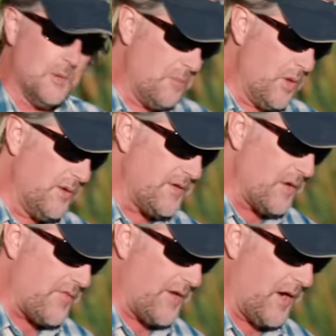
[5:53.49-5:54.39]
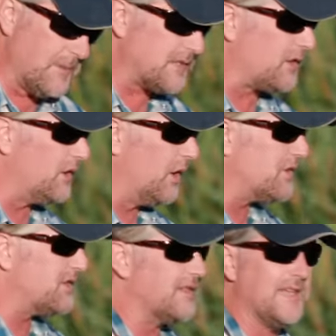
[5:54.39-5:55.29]
Move your thumb as
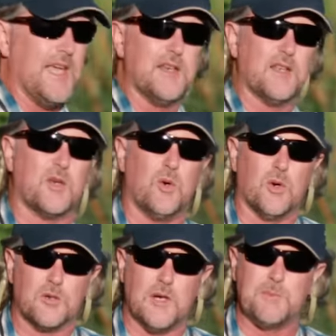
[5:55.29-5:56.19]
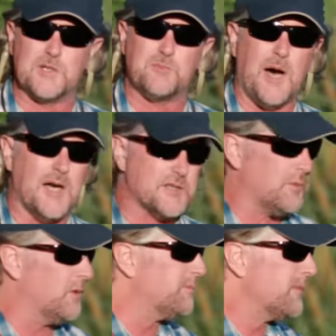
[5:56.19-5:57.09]
close to the end of the cork grip as
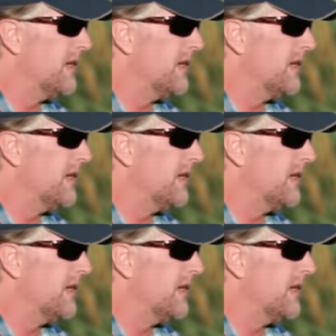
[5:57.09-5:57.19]
possible.